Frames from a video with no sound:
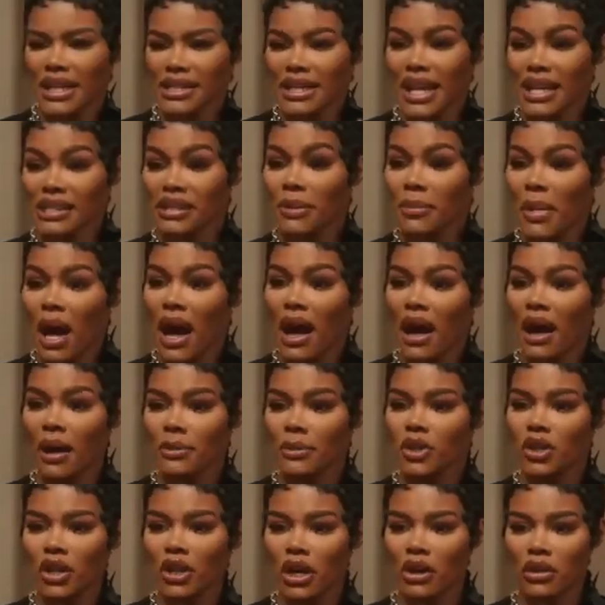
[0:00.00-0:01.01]
no
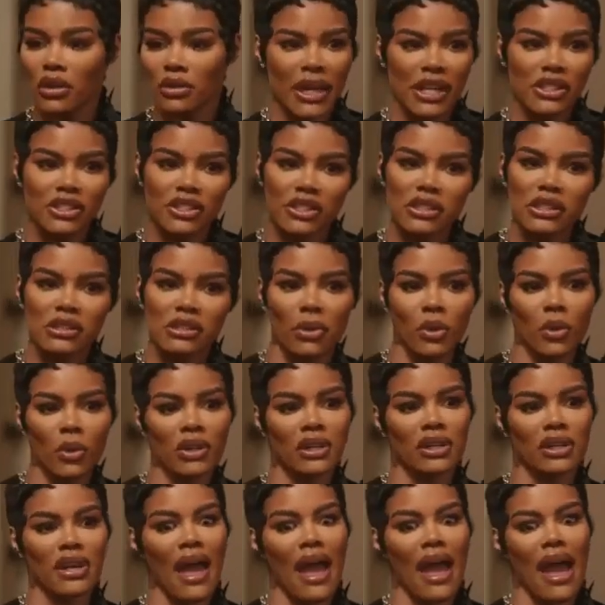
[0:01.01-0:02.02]
explanation can
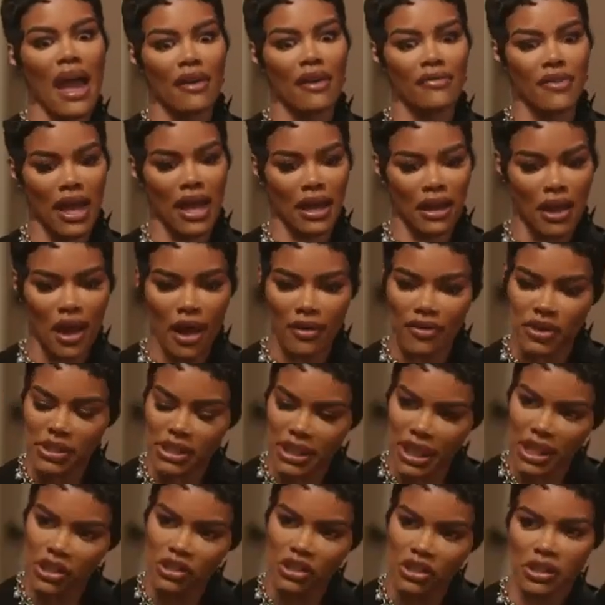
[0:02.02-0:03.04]
fully undo that
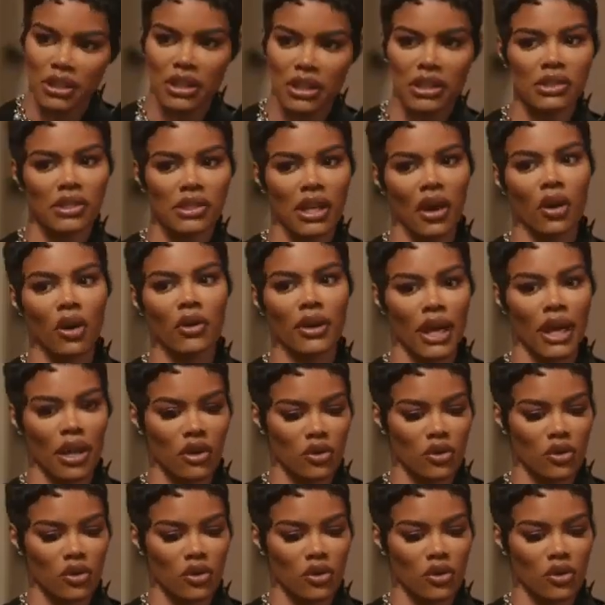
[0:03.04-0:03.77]
fracture. In this